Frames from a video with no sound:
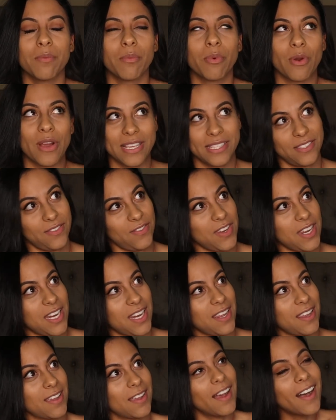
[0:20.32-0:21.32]

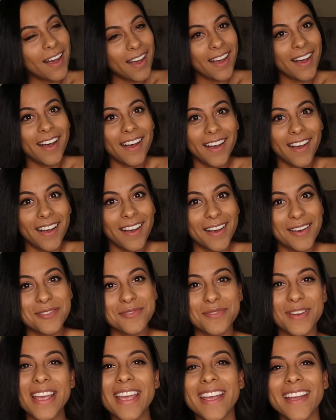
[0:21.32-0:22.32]
Breastfeeding.
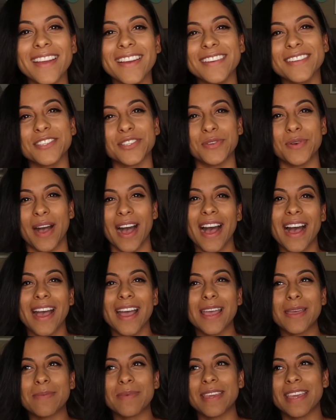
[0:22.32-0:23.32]
Where do
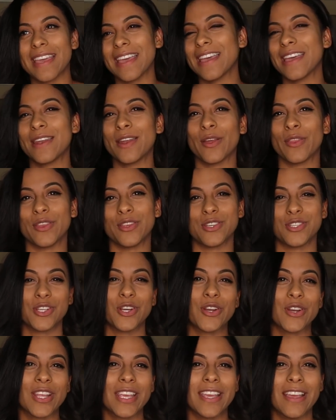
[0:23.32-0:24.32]
I begin on the
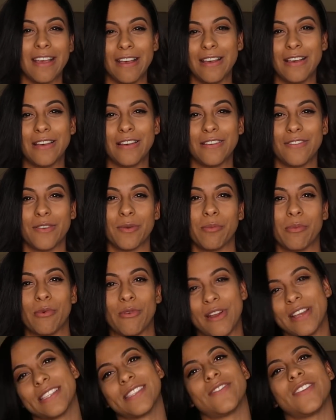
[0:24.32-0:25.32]
journey of
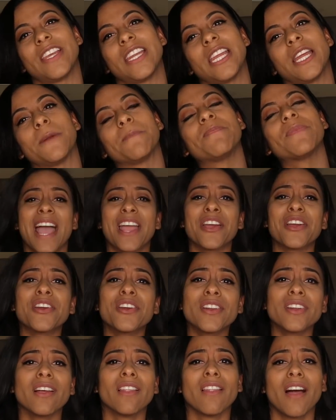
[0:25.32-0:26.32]
breastfeeding? I
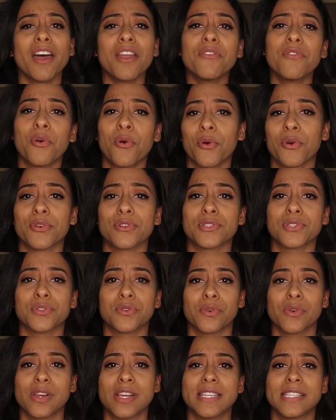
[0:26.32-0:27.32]
heard a lot of horror
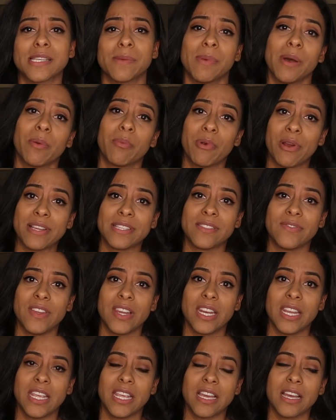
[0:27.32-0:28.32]
stories about
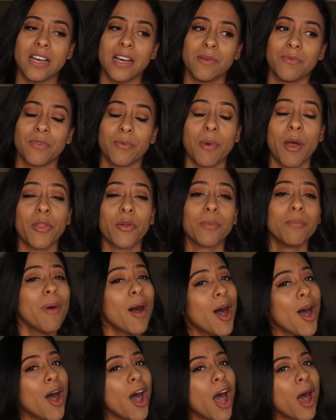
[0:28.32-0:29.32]
breastfeeding from other
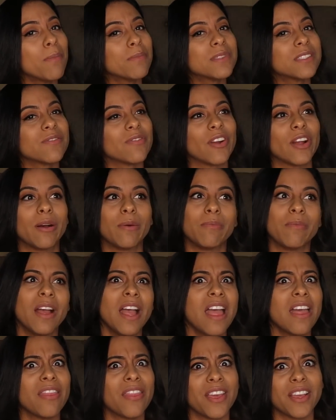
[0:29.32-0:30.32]
moms, from
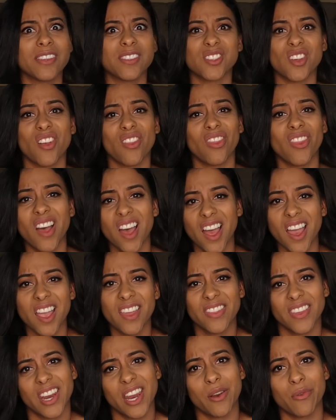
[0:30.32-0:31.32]
things
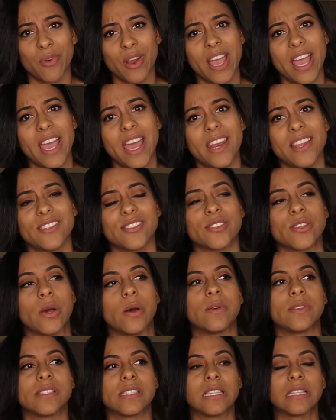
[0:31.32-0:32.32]
online that I read, and so
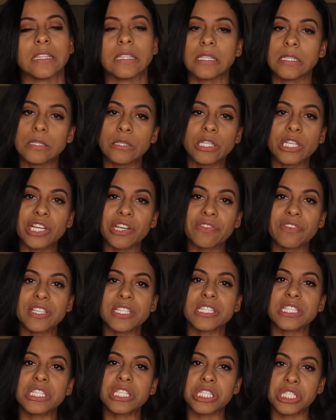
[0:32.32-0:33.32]
I was a little
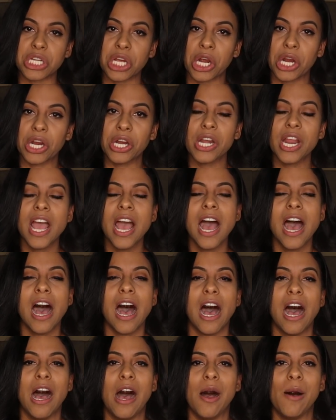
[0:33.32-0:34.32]
nervous to start,
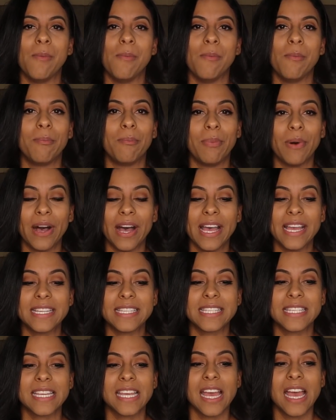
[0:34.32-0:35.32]

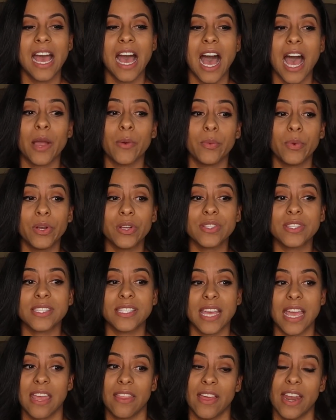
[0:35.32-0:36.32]
but I will
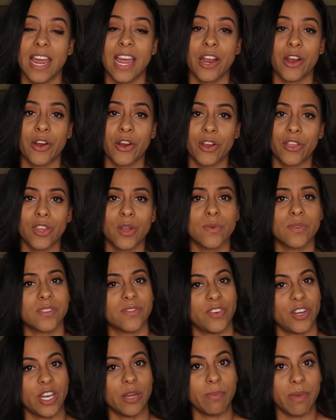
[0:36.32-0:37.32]
say that I heard that it was
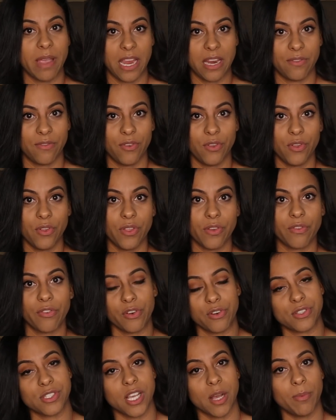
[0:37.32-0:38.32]
very painful the
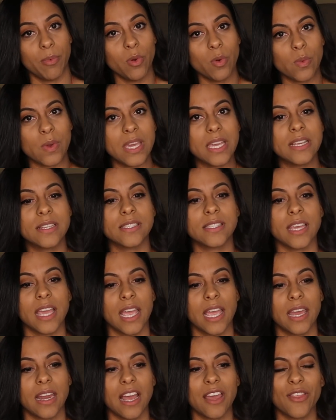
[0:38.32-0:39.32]
first couple of weeks,
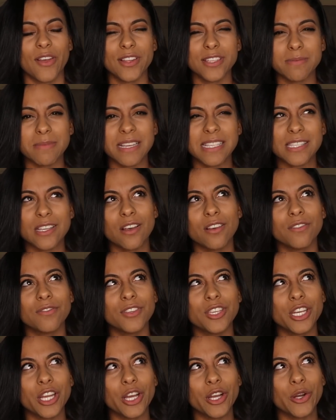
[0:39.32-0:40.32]
and I thought to myself,
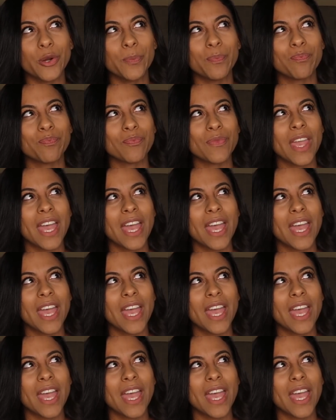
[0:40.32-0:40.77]
you know,